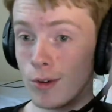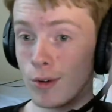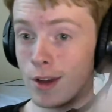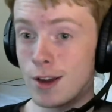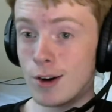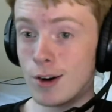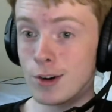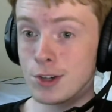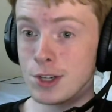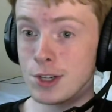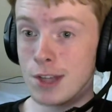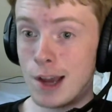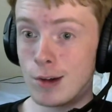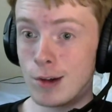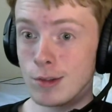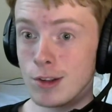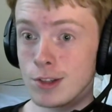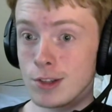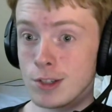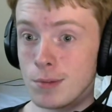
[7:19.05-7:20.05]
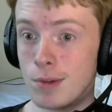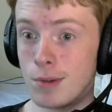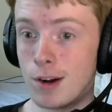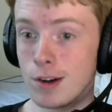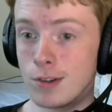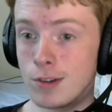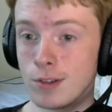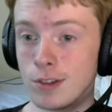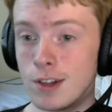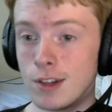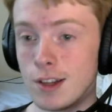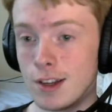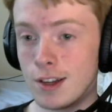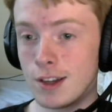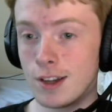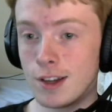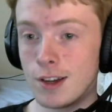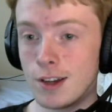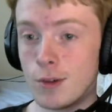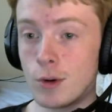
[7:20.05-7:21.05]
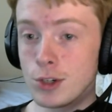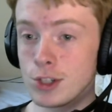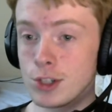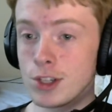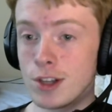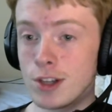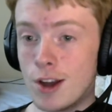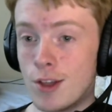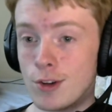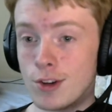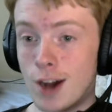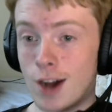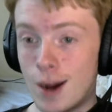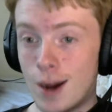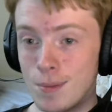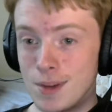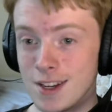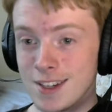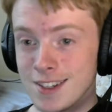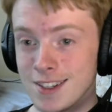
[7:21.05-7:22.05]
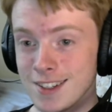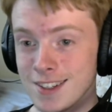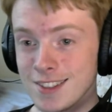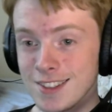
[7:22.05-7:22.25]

NRG Outlaws debacle, which is another topic.